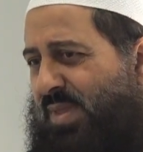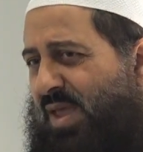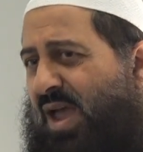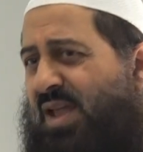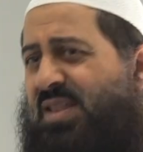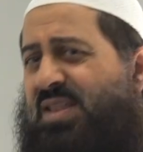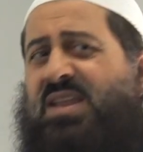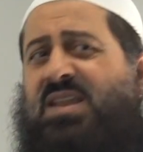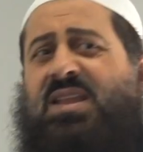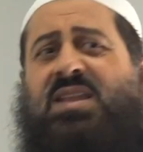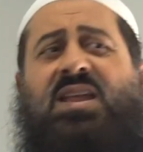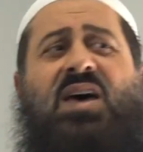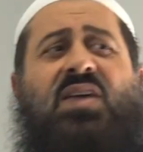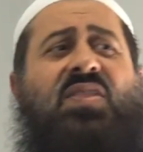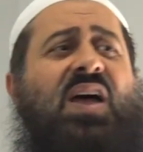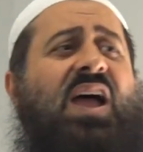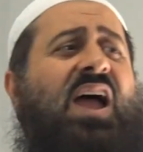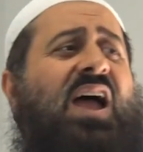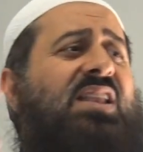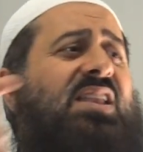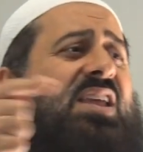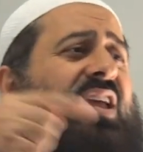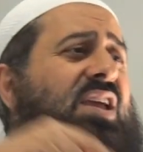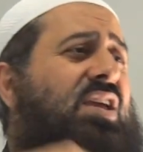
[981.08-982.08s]
And in another
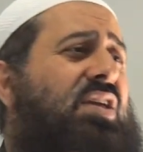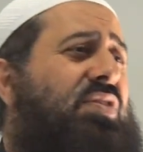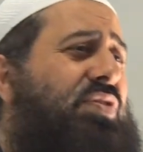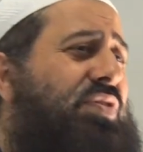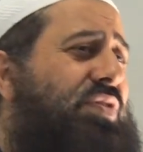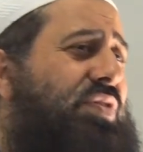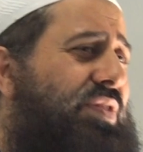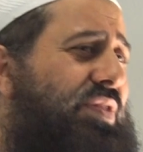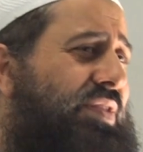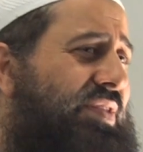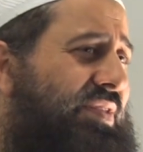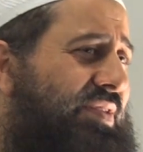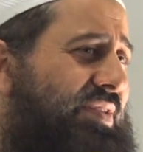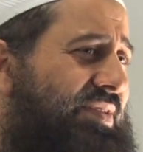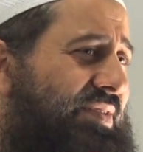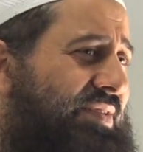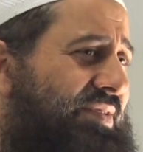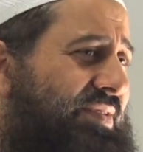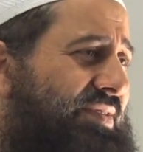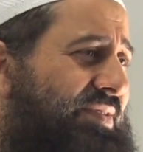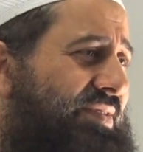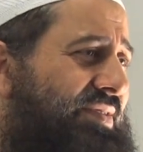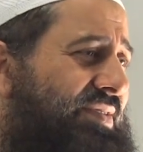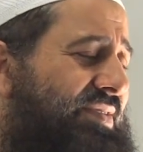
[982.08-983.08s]
hadith,
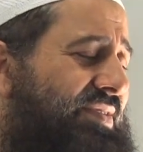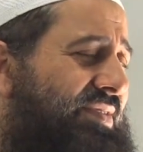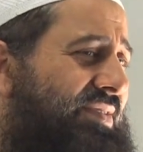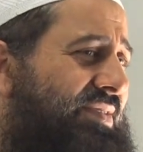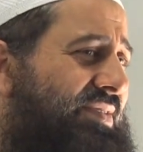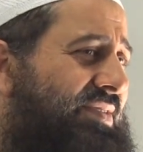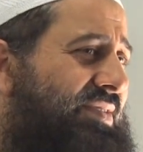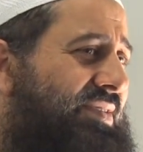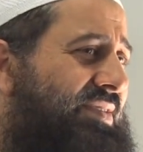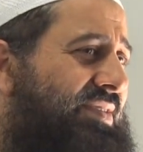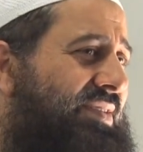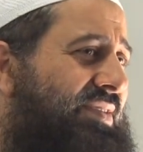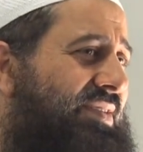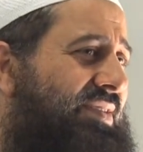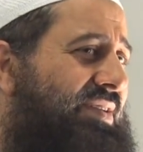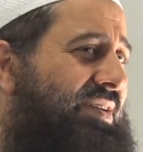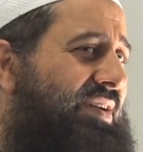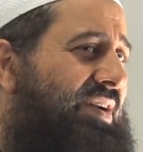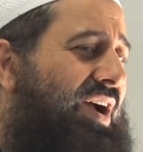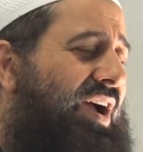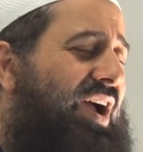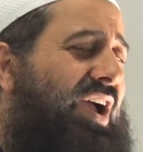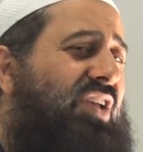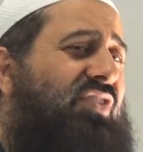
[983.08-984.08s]

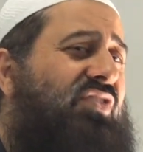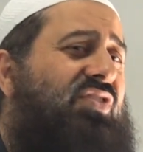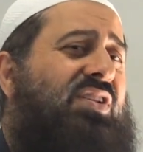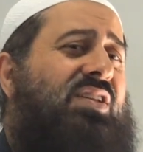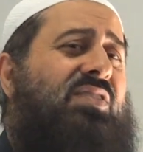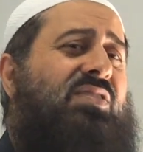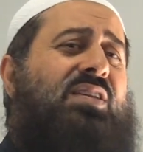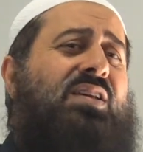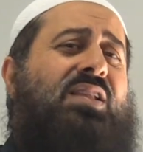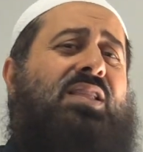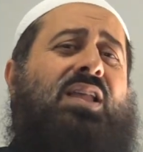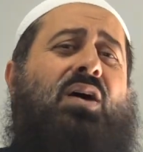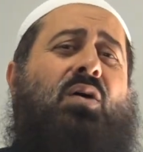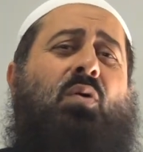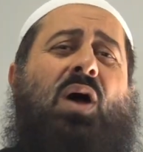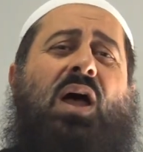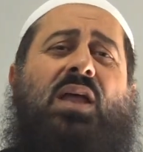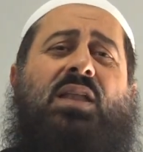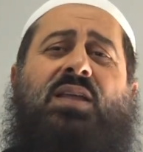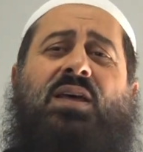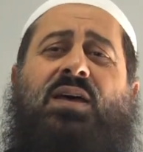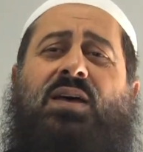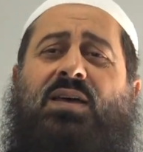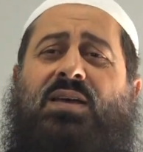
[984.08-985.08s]
Aisha radiallahu
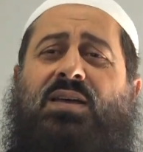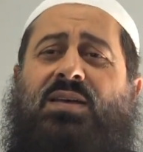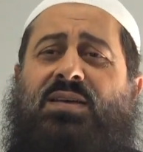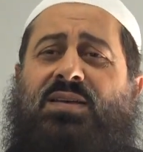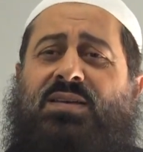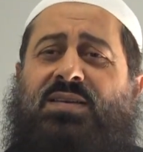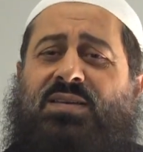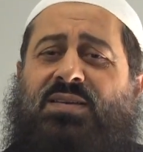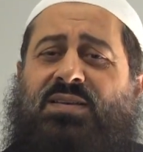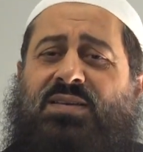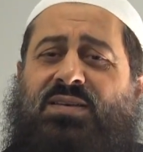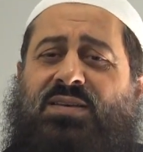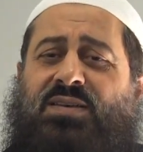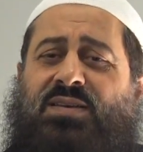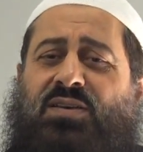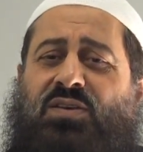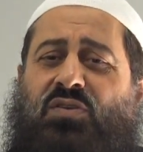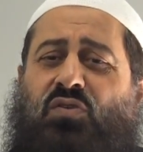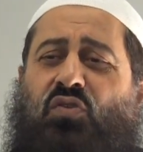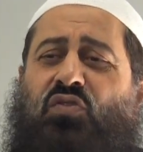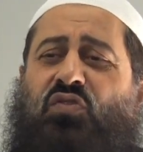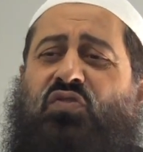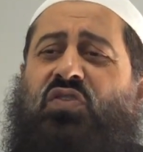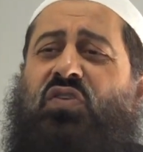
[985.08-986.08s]
anha
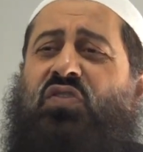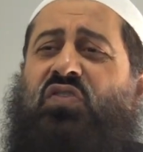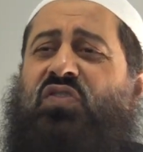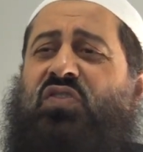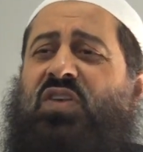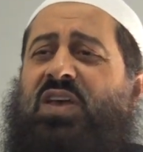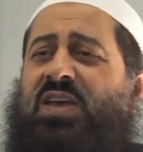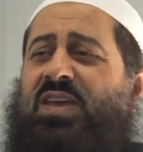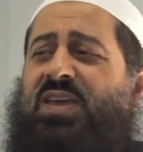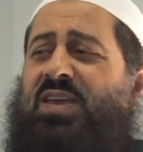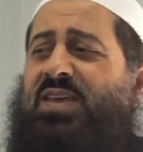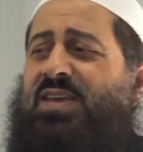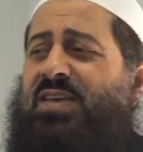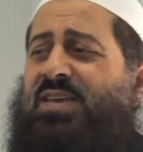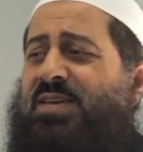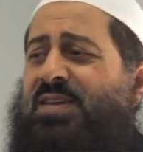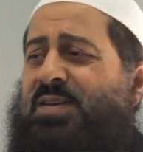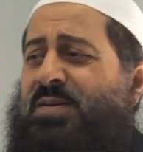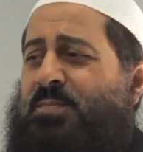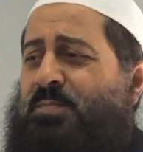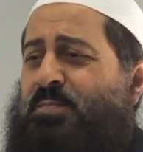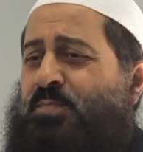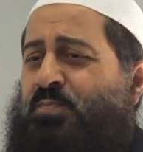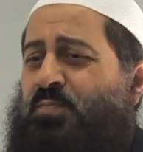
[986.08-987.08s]
used to say
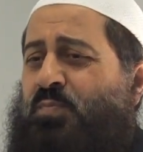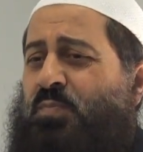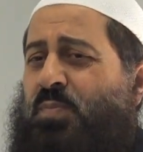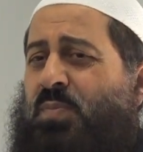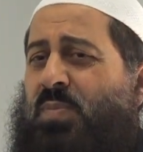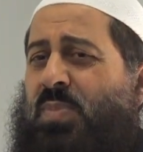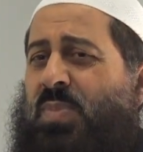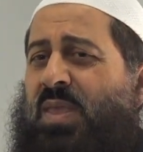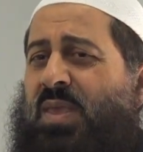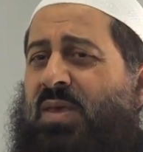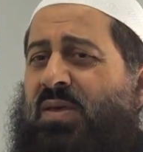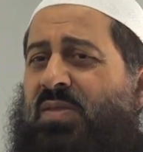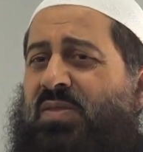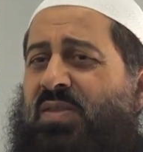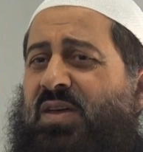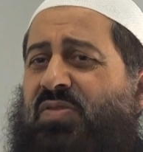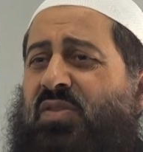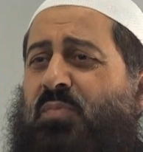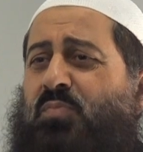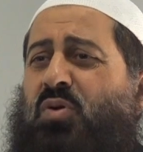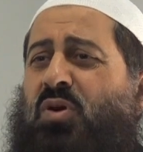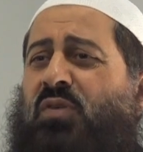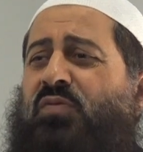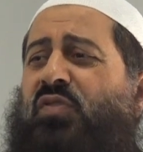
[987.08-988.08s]

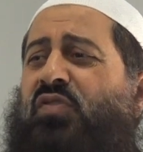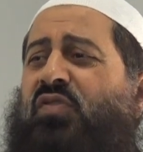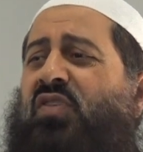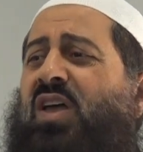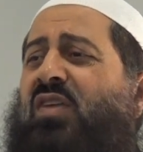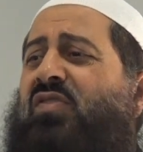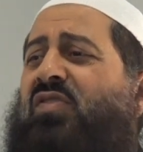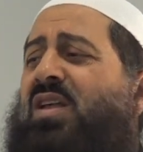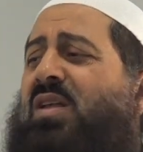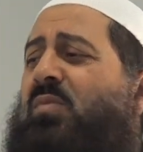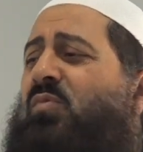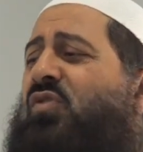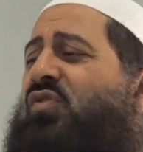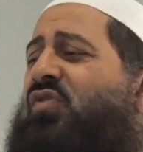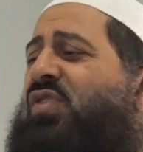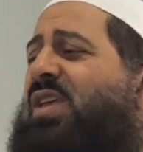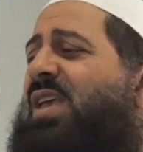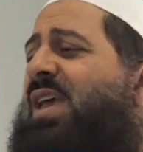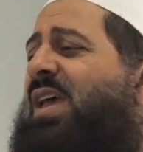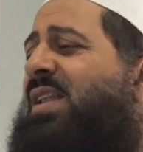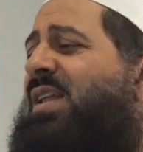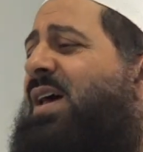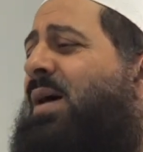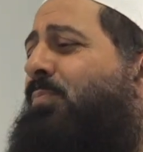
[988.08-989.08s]
that the Prophet sallallahu alayhi wa sallam used
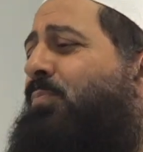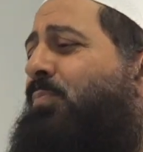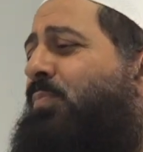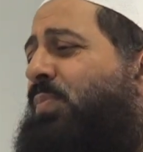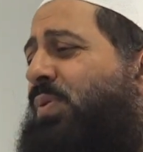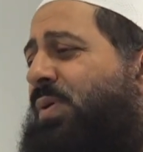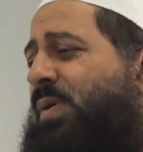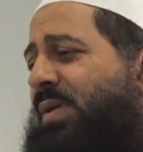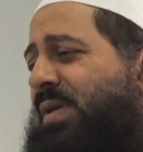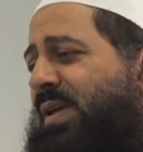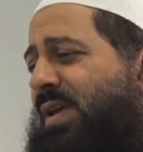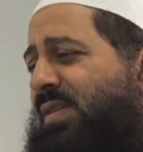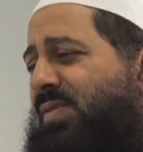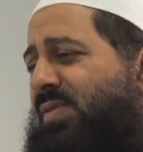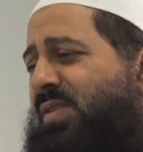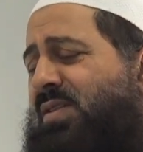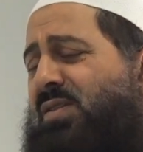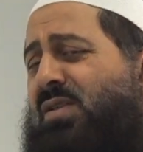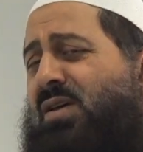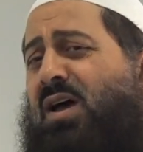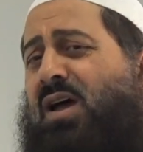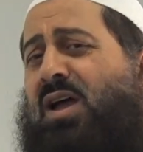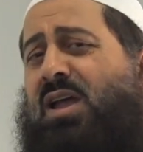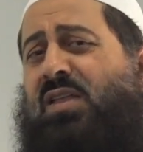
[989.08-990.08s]
to get up in
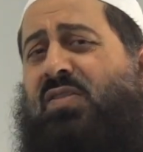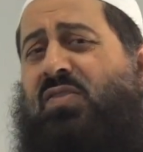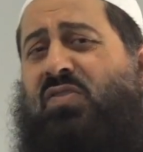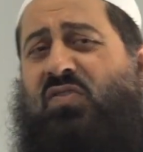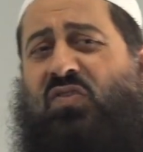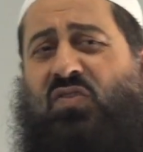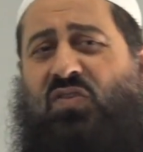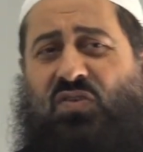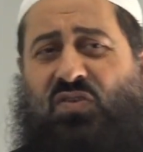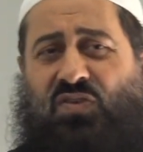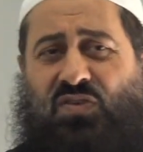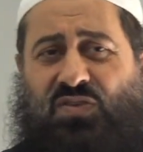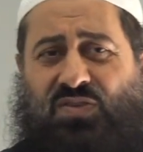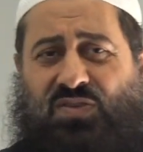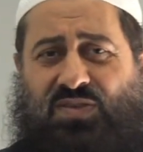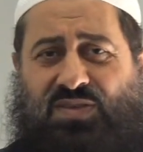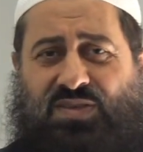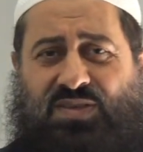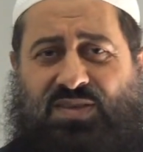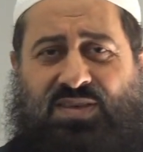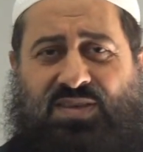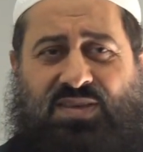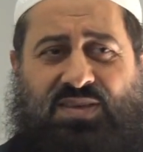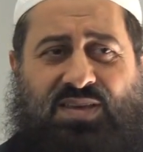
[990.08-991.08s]
the night
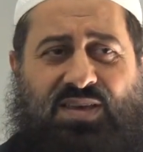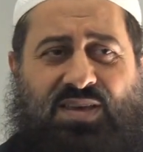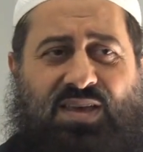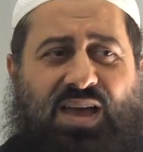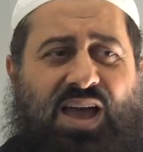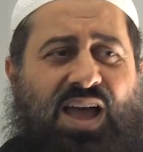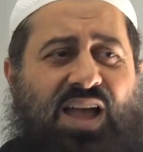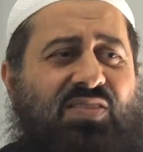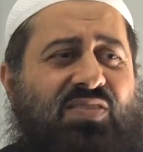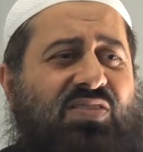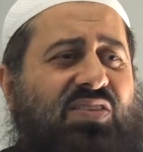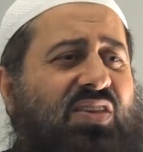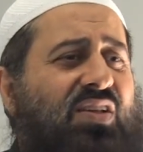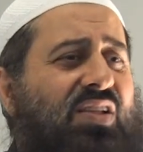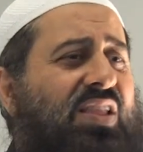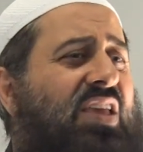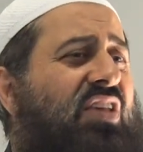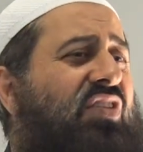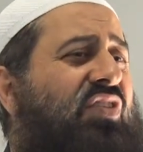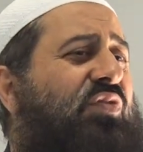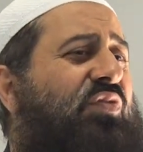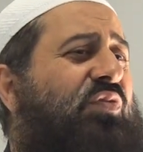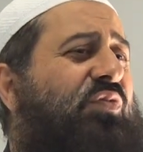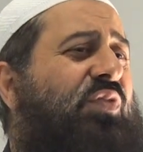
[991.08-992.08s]
until
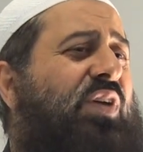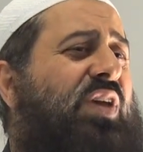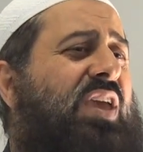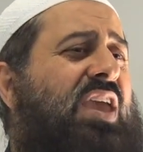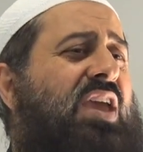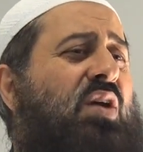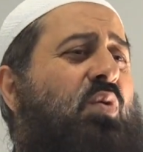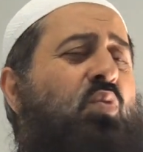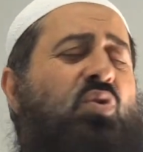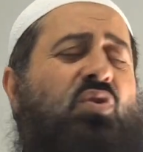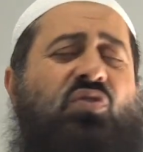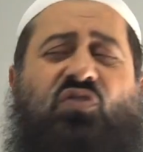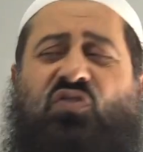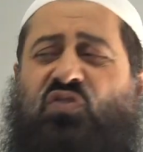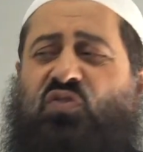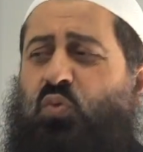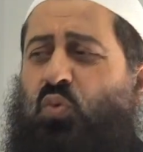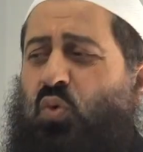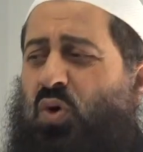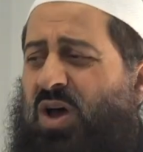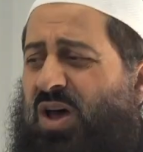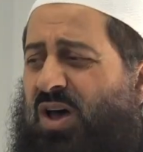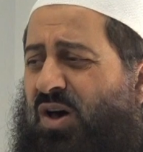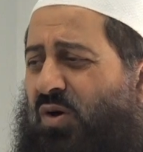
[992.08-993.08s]
his feet would
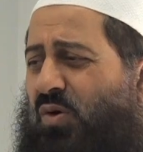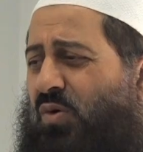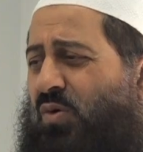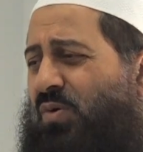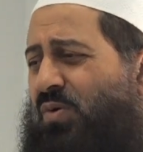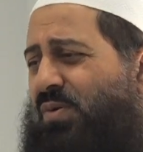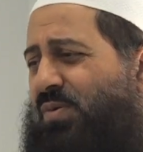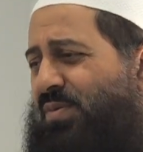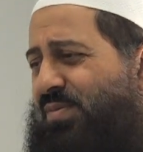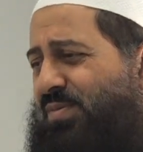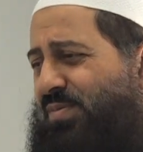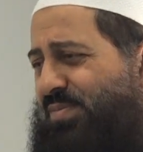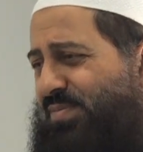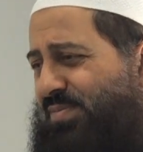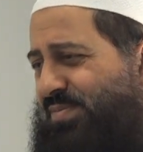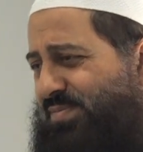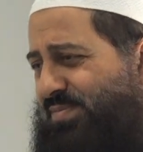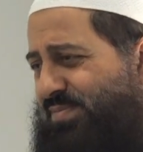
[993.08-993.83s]
swell.